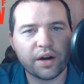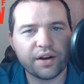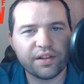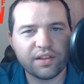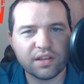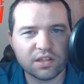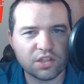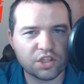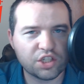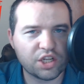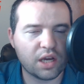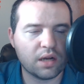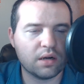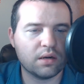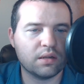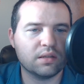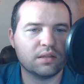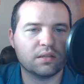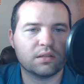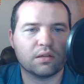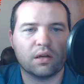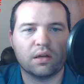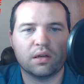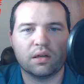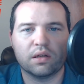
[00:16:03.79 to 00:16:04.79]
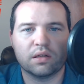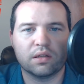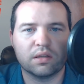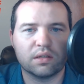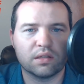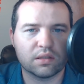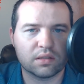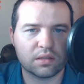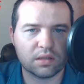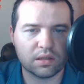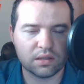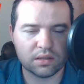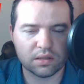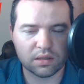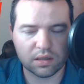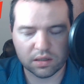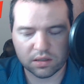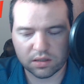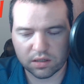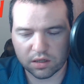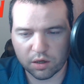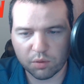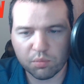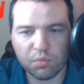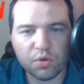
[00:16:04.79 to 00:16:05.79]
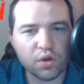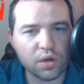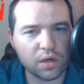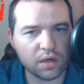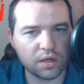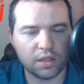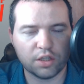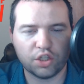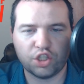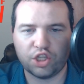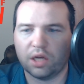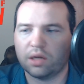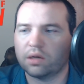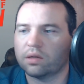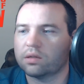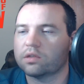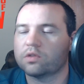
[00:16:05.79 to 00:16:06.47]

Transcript: of this channel is a, uh, is, is it's a community channel.